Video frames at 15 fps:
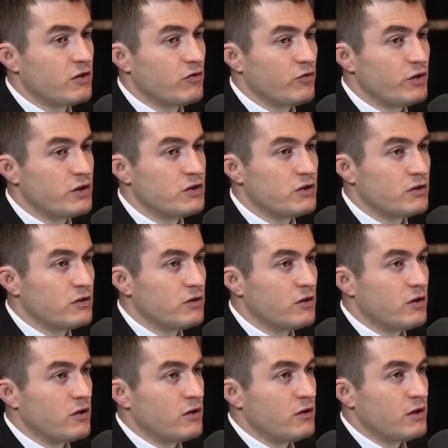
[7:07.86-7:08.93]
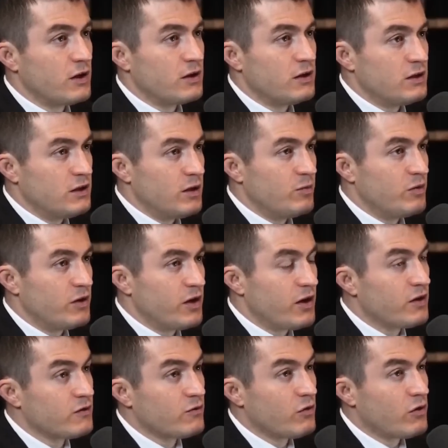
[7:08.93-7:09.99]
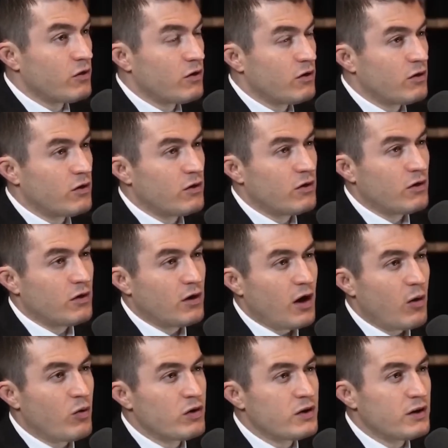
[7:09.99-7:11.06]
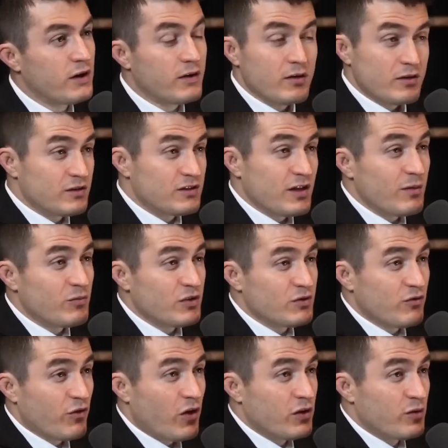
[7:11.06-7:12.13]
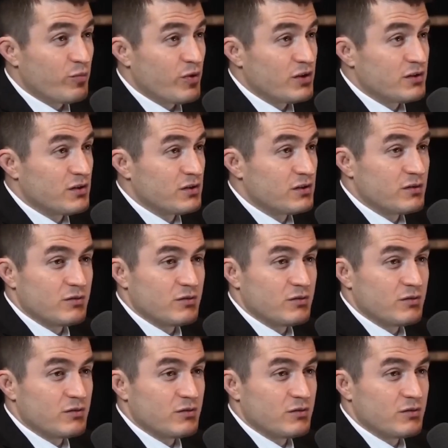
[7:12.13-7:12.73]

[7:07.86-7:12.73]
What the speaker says: the region that he deeply cares for. I wonder, and it's the same as for other presidents,